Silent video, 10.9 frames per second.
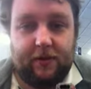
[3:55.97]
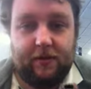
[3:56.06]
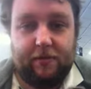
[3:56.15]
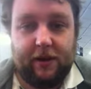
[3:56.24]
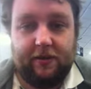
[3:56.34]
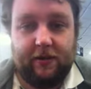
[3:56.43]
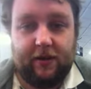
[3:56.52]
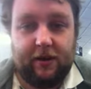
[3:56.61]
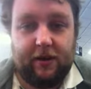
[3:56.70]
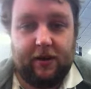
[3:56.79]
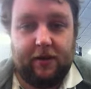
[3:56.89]
It's
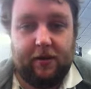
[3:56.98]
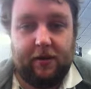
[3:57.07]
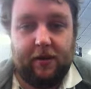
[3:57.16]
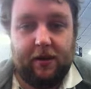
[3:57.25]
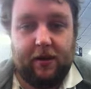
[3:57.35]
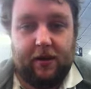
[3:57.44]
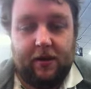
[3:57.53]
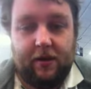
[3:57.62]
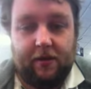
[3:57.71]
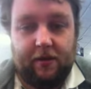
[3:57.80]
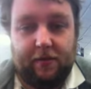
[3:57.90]
basically,
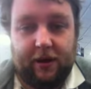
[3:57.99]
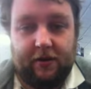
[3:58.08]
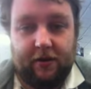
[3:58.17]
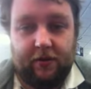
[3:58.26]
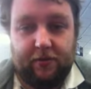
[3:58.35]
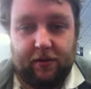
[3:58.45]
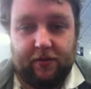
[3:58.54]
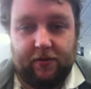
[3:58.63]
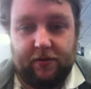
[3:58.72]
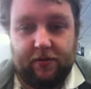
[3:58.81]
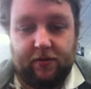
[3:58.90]
it's got magnetised
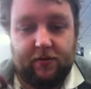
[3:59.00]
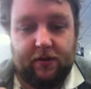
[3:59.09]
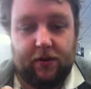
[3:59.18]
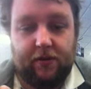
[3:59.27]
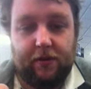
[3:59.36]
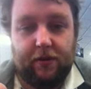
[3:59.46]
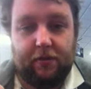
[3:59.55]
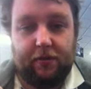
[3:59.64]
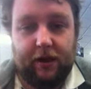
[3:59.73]
sponsons, so if you want to